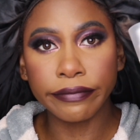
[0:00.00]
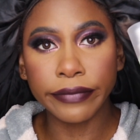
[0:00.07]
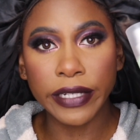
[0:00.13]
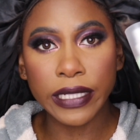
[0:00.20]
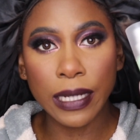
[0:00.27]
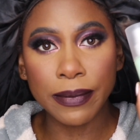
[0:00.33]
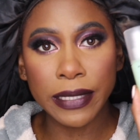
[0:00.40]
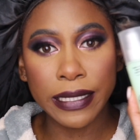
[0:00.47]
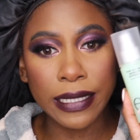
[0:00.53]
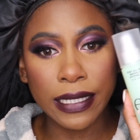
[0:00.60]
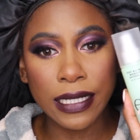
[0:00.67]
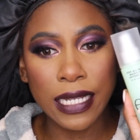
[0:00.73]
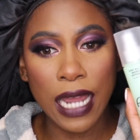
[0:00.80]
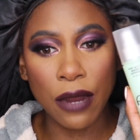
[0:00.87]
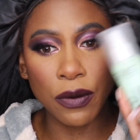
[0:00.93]
It's up to
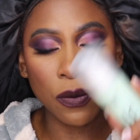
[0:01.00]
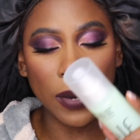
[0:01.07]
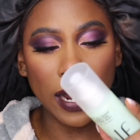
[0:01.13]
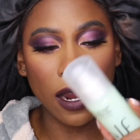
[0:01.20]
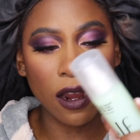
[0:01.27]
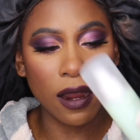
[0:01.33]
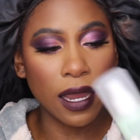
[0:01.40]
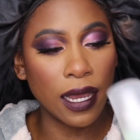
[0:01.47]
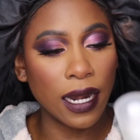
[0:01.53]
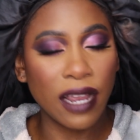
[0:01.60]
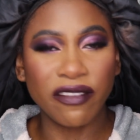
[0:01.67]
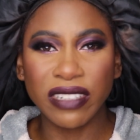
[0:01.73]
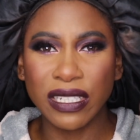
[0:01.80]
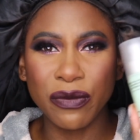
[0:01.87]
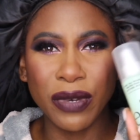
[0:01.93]
16-hour wear, and I
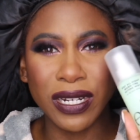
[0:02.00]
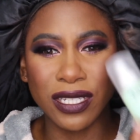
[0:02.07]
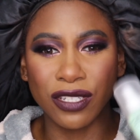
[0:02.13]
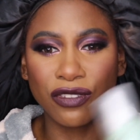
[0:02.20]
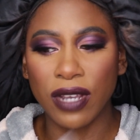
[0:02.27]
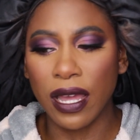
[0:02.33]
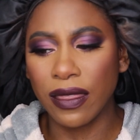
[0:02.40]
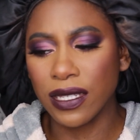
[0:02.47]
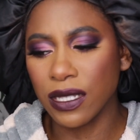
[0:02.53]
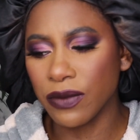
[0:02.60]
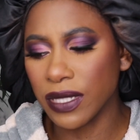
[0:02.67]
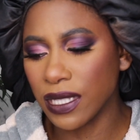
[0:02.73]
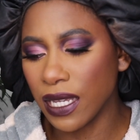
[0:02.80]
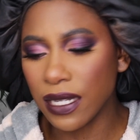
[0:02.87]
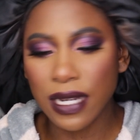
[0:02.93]
really wanted to try this. It
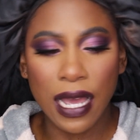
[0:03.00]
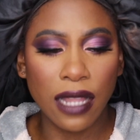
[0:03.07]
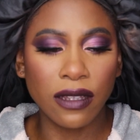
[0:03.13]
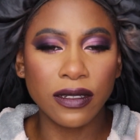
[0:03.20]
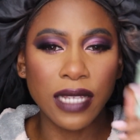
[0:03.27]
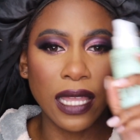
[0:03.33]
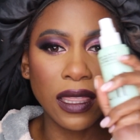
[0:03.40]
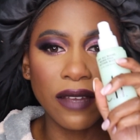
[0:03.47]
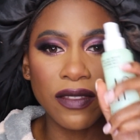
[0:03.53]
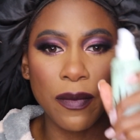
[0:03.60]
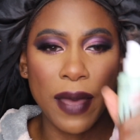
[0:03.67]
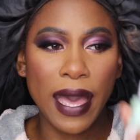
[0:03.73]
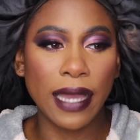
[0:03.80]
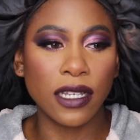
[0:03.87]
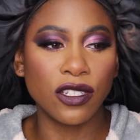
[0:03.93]
was $10. I love the
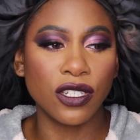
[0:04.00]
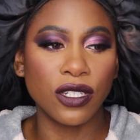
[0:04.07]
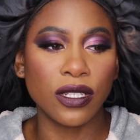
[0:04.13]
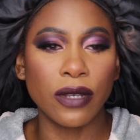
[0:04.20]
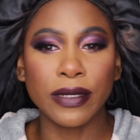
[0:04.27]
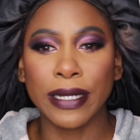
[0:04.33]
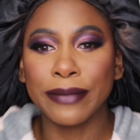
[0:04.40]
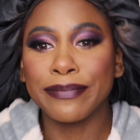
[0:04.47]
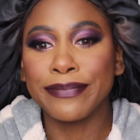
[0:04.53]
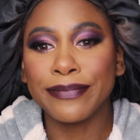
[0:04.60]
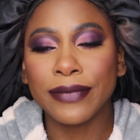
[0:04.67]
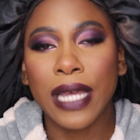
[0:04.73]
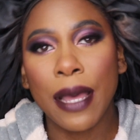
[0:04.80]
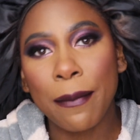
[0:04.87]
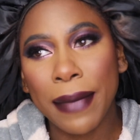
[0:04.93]
packaging, so I was like,
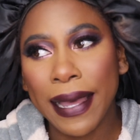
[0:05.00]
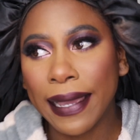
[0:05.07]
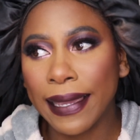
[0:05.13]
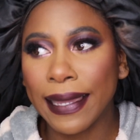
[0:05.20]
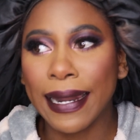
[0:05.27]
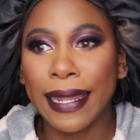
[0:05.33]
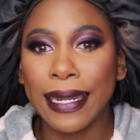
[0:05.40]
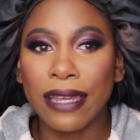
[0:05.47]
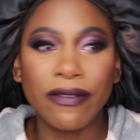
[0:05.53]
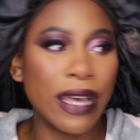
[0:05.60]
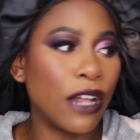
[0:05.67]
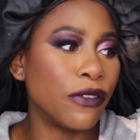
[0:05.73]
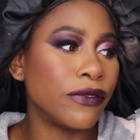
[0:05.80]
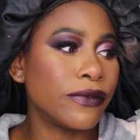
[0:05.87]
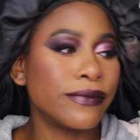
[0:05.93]
I'm buying it. I love
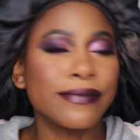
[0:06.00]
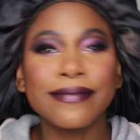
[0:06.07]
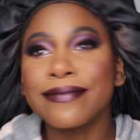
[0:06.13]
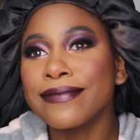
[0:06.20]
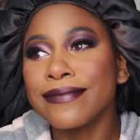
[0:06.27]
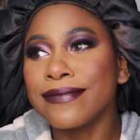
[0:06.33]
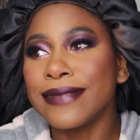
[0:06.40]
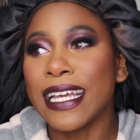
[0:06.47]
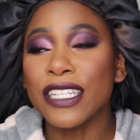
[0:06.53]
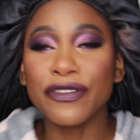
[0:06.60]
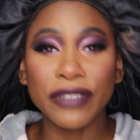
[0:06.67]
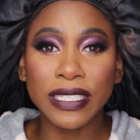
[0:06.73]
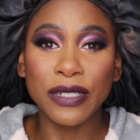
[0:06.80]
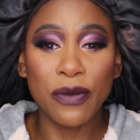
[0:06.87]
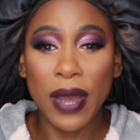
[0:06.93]
e.l.f. That's
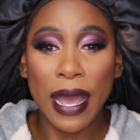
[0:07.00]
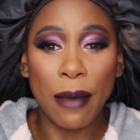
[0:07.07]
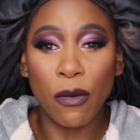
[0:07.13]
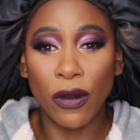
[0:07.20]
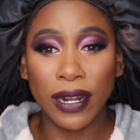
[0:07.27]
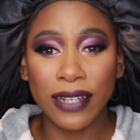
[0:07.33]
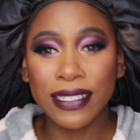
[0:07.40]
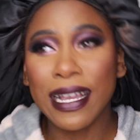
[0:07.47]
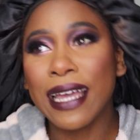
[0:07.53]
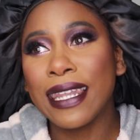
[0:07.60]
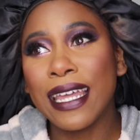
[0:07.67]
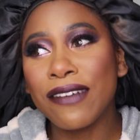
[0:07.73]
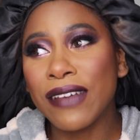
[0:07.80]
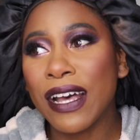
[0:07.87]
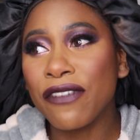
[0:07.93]
really why I bought it. I was like, I
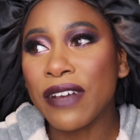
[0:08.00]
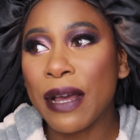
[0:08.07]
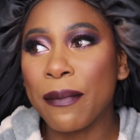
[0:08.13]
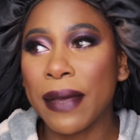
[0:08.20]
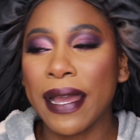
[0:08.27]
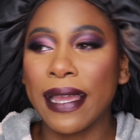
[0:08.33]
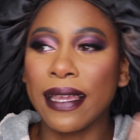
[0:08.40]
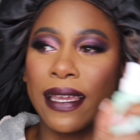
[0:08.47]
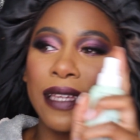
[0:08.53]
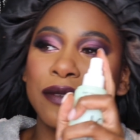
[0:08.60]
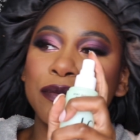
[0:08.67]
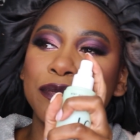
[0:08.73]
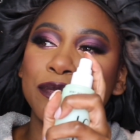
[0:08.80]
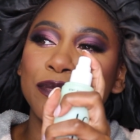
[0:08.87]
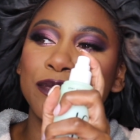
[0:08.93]
love e.l.f. I'm buying it.
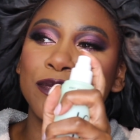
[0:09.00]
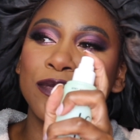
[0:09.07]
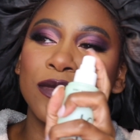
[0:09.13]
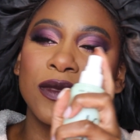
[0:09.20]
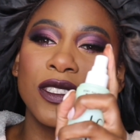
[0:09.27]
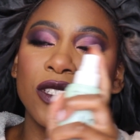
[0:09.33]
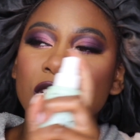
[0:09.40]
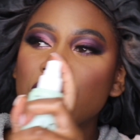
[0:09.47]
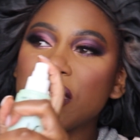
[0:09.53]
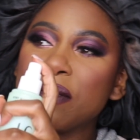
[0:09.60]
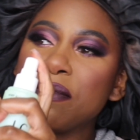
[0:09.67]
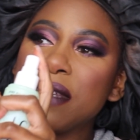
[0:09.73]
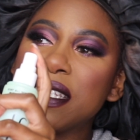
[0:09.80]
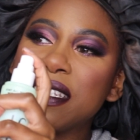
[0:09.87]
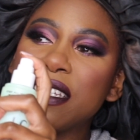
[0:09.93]
So let's just
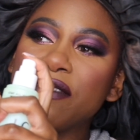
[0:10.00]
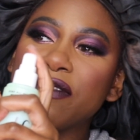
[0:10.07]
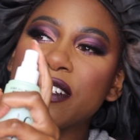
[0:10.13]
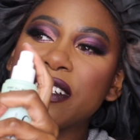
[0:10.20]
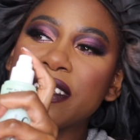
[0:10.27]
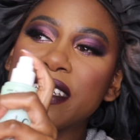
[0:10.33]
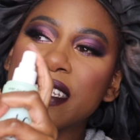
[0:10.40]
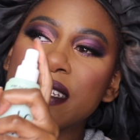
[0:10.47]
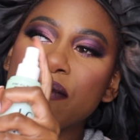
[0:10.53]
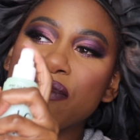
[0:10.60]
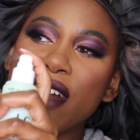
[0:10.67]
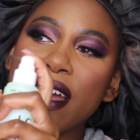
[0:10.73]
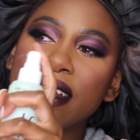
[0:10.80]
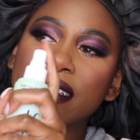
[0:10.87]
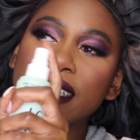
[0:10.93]
mist it first, get some
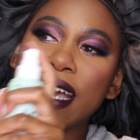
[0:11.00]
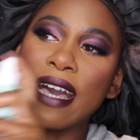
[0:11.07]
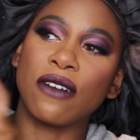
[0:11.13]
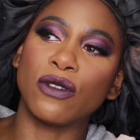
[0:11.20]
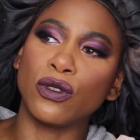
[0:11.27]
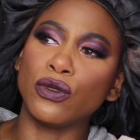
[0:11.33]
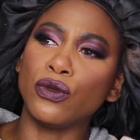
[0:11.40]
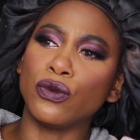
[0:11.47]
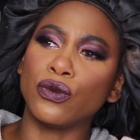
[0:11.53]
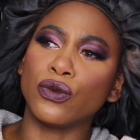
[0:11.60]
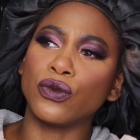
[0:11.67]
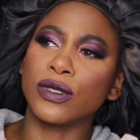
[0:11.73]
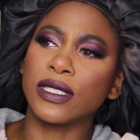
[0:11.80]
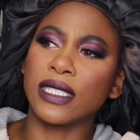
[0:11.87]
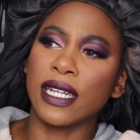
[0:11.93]
product out. Ooh,
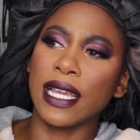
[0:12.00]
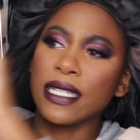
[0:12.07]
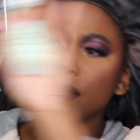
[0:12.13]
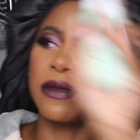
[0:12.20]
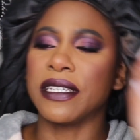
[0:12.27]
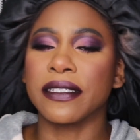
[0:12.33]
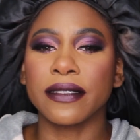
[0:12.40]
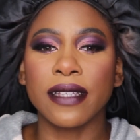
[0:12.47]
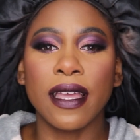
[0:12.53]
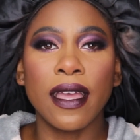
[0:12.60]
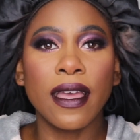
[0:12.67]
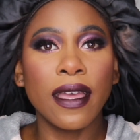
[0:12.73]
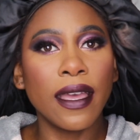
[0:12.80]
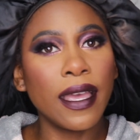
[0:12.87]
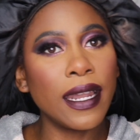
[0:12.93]
it's a nice mist.
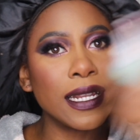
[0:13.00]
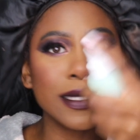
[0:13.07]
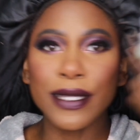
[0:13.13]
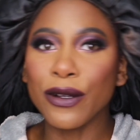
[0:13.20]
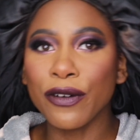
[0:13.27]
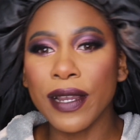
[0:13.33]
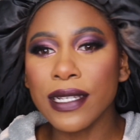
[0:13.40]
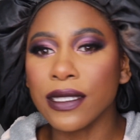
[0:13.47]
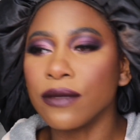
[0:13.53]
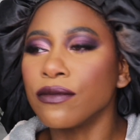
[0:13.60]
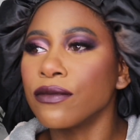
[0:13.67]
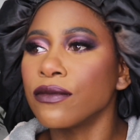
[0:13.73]
And let's go crazy.